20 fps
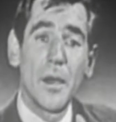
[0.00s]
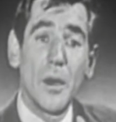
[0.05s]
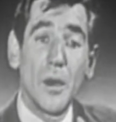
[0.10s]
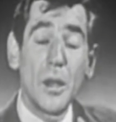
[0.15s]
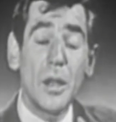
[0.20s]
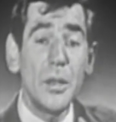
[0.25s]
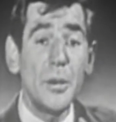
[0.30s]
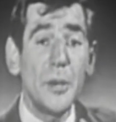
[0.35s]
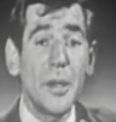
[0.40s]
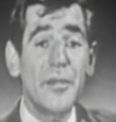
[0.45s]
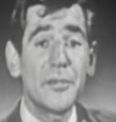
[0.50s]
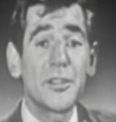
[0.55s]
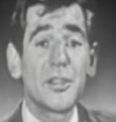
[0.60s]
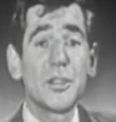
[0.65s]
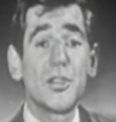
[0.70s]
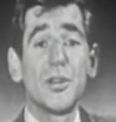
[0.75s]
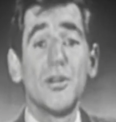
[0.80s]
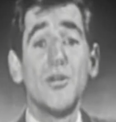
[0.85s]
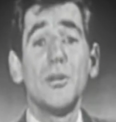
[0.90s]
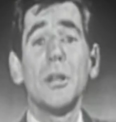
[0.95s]
all you have
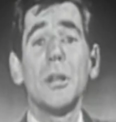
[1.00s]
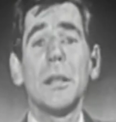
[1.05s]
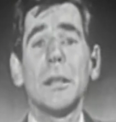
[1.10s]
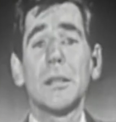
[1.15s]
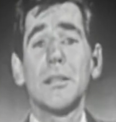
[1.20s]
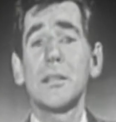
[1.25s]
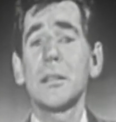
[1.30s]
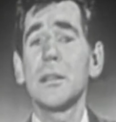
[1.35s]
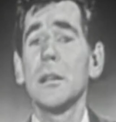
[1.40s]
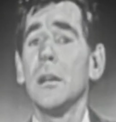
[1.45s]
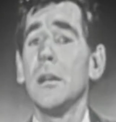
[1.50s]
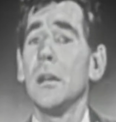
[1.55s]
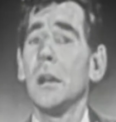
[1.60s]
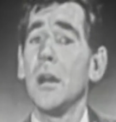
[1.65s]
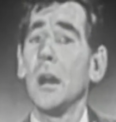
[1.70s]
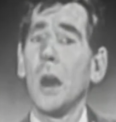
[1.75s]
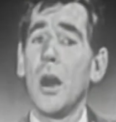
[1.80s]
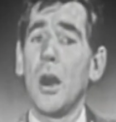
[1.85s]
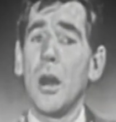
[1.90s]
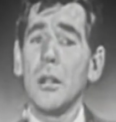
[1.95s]
to do is
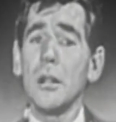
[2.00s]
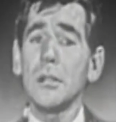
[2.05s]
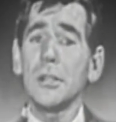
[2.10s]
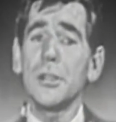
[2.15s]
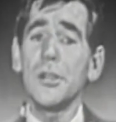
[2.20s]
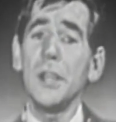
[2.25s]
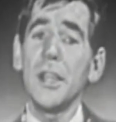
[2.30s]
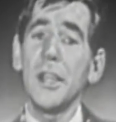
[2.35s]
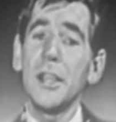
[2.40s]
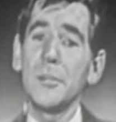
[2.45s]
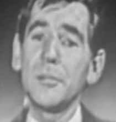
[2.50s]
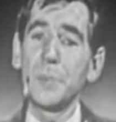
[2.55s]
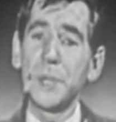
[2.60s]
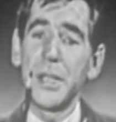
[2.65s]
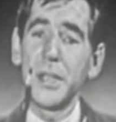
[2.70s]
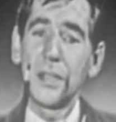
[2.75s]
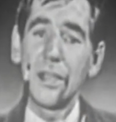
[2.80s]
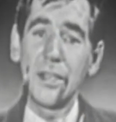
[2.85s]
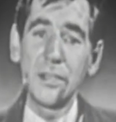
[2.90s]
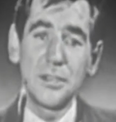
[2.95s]
alternate
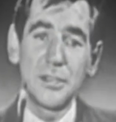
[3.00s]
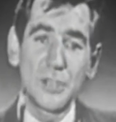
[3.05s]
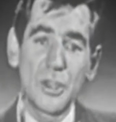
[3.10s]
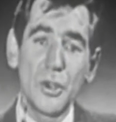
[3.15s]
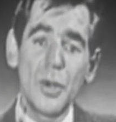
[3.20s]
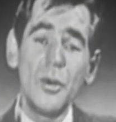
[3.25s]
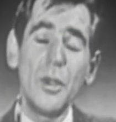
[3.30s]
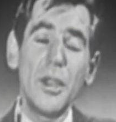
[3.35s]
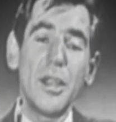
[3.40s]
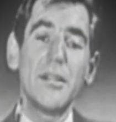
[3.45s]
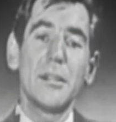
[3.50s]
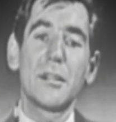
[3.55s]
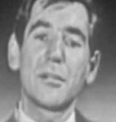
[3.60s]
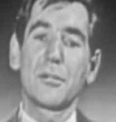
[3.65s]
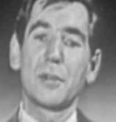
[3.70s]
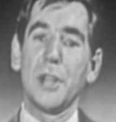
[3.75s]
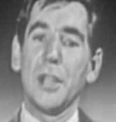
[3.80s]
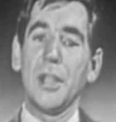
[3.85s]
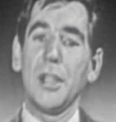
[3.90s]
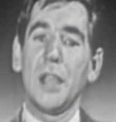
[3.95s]
beating 2 and
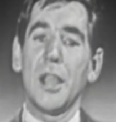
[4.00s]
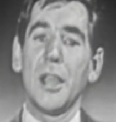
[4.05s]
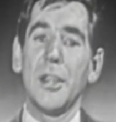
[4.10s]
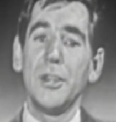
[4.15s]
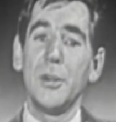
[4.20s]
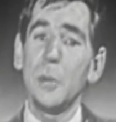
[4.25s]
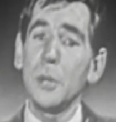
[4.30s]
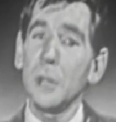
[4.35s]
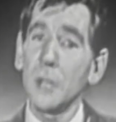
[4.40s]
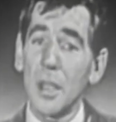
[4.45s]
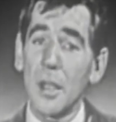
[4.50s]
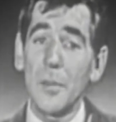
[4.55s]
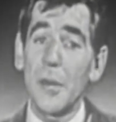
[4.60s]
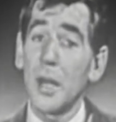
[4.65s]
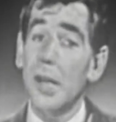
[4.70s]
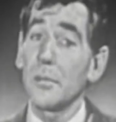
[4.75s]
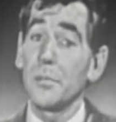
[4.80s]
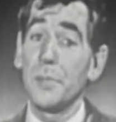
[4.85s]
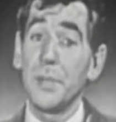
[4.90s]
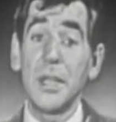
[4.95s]
3, and you will come
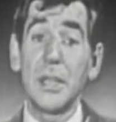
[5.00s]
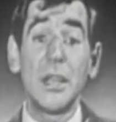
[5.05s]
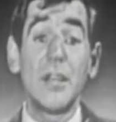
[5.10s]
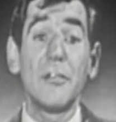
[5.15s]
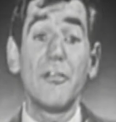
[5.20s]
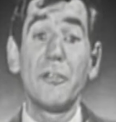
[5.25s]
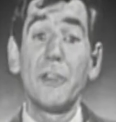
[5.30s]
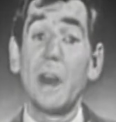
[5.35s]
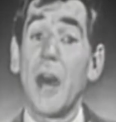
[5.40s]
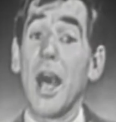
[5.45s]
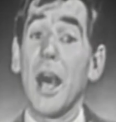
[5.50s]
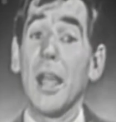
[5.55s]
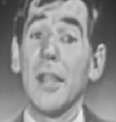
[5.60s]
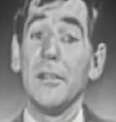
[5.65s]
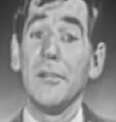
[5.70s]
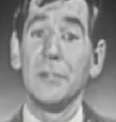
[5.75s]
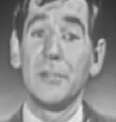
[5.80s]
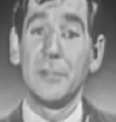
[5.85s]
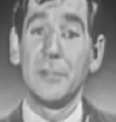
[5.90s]
out beating 5,